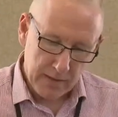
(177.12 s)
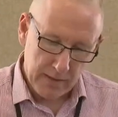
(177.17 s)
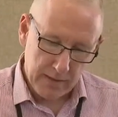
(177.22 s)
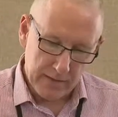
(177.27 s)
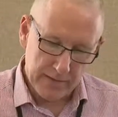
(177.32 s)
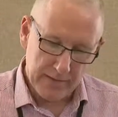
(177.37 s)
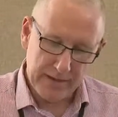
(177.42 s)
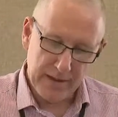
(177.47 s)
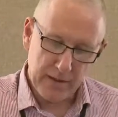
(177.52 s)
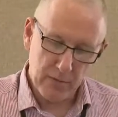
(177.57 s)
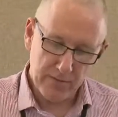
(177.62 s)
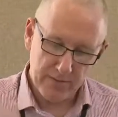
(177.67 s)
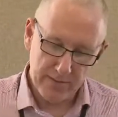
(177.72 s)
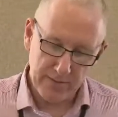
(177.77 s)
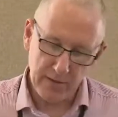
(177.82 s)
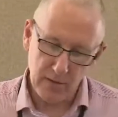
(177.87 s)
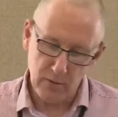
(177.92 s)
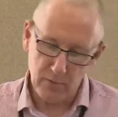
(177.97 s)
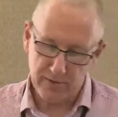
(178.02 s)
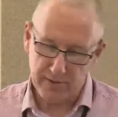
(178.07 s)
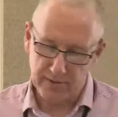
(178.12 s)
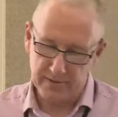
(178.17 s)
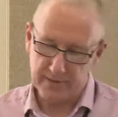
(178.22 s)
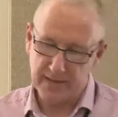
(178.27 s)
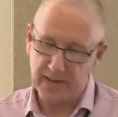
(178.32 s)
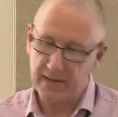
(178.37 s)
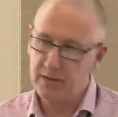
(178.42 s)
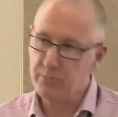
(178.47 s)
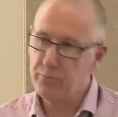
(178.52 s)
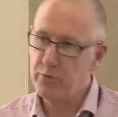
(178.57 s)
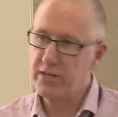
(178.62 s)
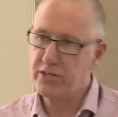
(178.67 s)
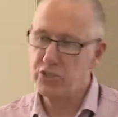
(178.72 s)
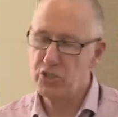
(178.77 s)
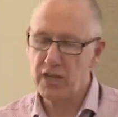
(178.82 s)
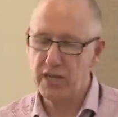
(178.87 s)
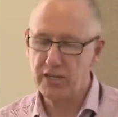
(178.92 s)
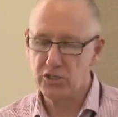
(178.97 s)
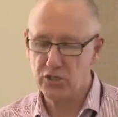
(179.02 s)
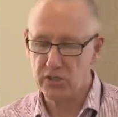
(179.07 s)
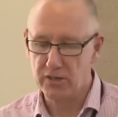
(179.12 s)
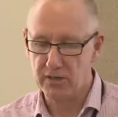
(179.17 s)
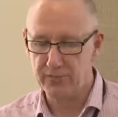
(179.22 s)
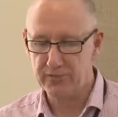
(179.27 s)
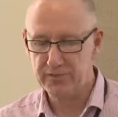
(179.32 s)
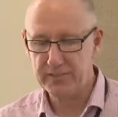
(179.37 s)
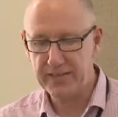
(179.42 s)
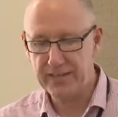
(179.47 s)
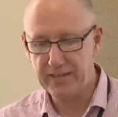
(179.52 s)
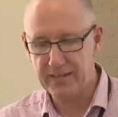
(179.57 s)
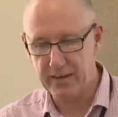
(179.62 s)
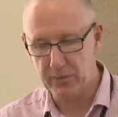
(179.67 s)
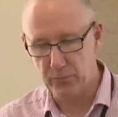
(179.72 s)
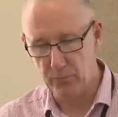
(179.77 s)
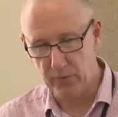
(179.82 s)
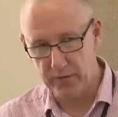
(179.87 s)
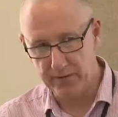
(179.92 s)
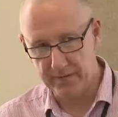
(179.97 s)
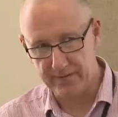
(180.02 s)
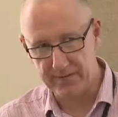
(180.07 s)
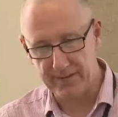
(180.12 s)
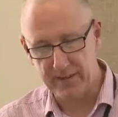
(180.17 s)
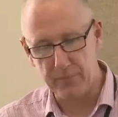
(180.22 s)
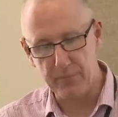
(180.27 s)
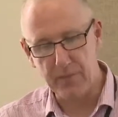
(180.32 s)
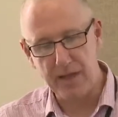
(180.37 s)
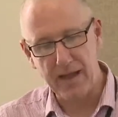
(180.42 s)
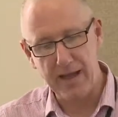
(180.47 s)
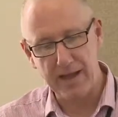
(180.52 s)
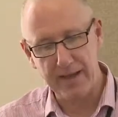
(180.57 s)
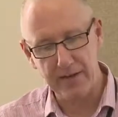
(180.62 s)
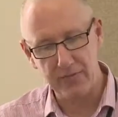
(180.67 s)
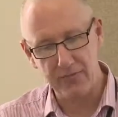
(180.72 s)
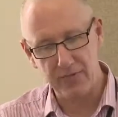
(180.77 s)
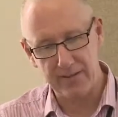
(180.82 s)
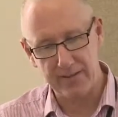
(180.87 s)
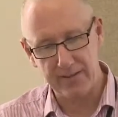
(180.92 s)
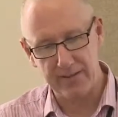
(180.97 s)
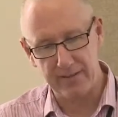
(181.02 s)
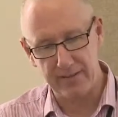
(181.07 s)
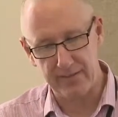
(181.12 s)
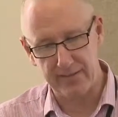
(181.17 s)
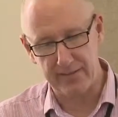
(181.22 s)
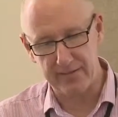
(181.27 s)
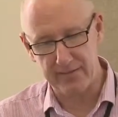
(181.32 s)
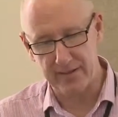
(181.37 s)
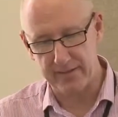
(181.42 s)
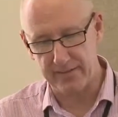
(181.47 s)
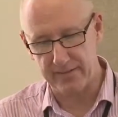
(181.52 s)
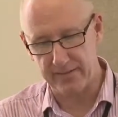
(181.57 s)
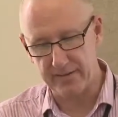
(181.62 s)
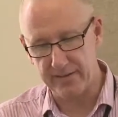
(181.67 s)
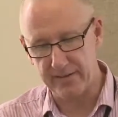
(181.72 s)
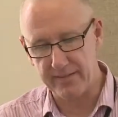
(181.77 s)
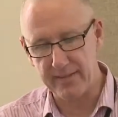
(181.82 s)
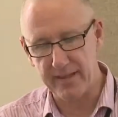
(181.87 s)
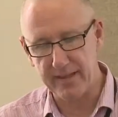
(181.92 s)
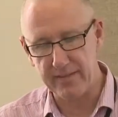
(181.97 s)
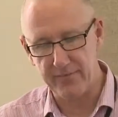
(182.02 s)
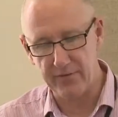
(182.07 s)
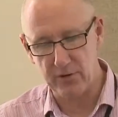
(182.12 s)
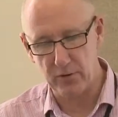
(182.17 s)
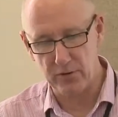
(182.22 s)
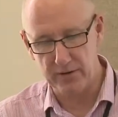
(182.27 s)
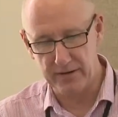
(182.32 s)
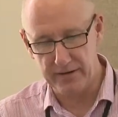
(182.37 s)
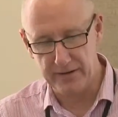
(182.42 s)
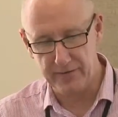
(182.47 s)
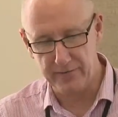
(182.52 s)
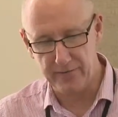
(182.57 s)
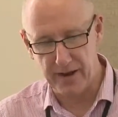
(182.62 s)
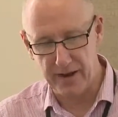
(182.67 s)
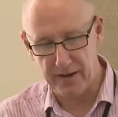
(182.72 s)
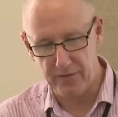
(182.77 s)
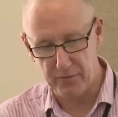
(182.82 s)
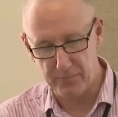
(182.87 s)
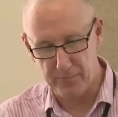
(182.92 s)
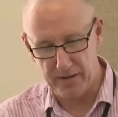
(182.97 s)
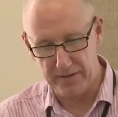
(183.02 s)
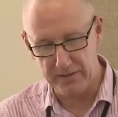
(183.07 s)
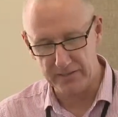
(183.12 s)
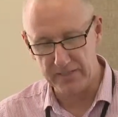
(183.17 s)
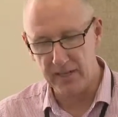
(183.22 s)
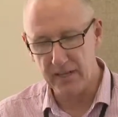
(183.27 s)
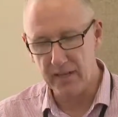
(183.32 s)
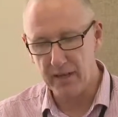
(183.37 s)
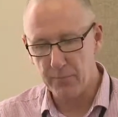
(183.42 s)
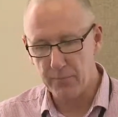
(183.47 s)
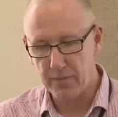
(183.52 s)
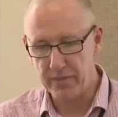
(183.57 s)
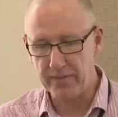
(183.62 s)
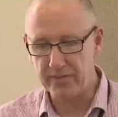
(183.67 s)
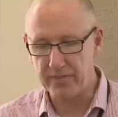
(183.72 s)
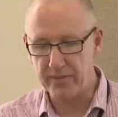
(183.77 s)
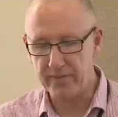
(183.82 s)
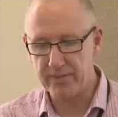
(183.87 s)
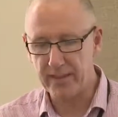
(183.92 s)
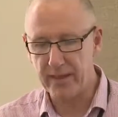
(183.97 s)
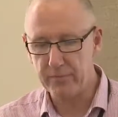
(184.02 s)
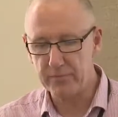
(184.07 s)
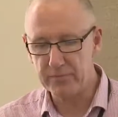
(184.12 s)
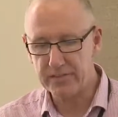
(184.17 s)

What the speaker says: It allows the user to get an appreciation of dealing with some high-risk incidents in a safe learning environment, but at the same